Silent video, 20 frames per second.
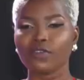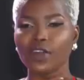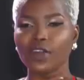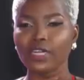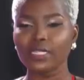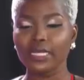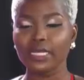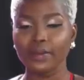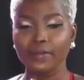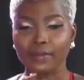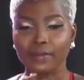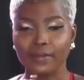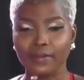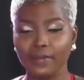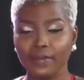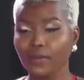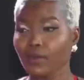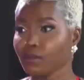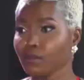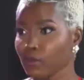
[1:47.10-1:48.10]
art
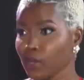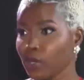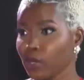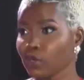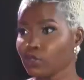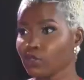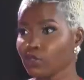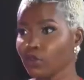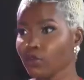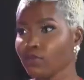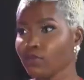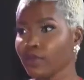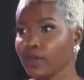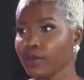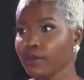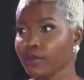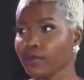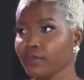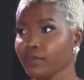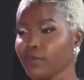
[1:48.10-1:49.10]
um, a lot of
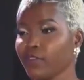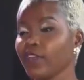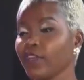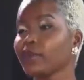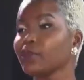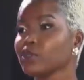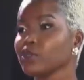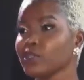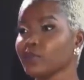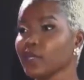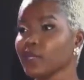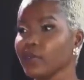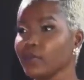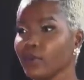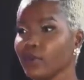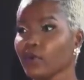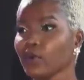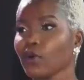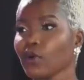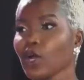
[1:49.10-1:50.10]
um, famous
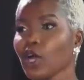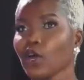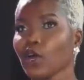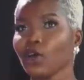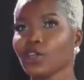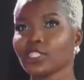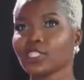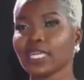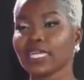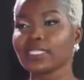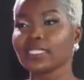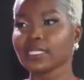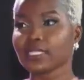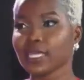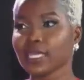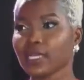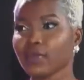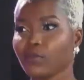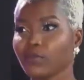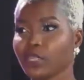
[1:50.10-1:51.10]
people, or should I say
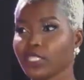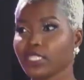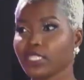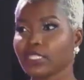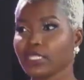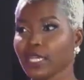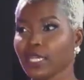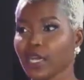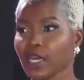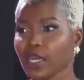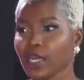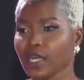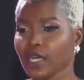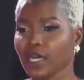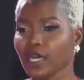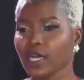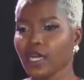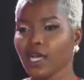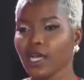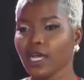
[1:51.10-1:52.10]
celebrities in
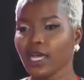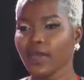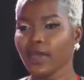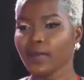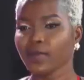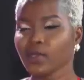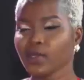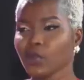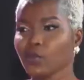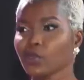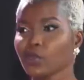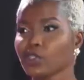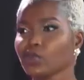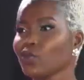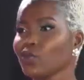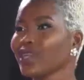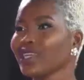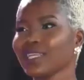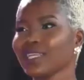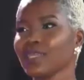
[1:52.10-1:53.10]
Ghana, um, they
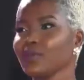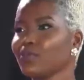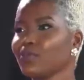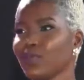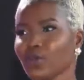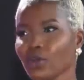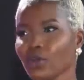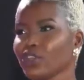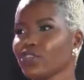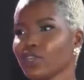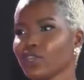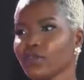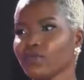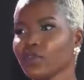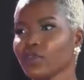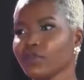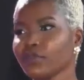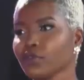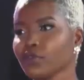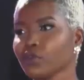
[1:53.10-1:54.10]
would quickly block you
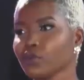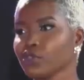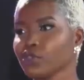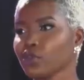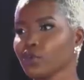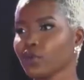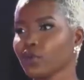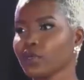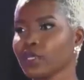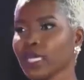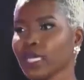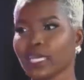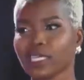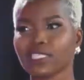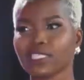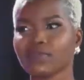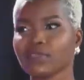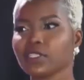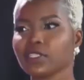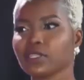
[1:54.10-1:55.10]
if they feel your
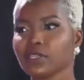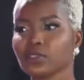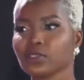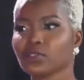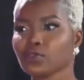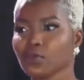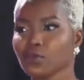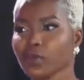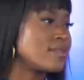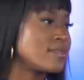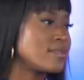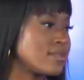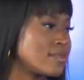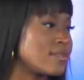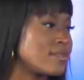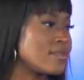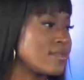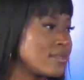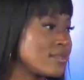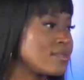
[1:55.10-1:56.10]
negativity mm -hmm. is mm-hmm. for
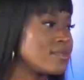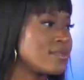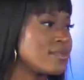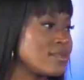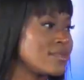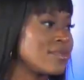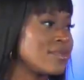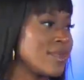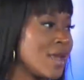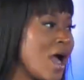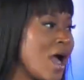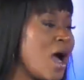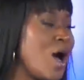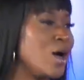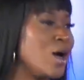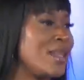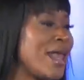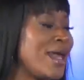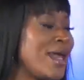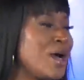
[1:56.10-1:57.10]
them. Are you in that?
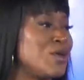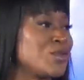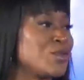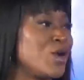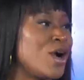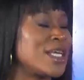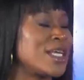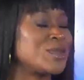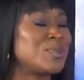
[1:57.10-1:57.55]
Oh, like section? of course,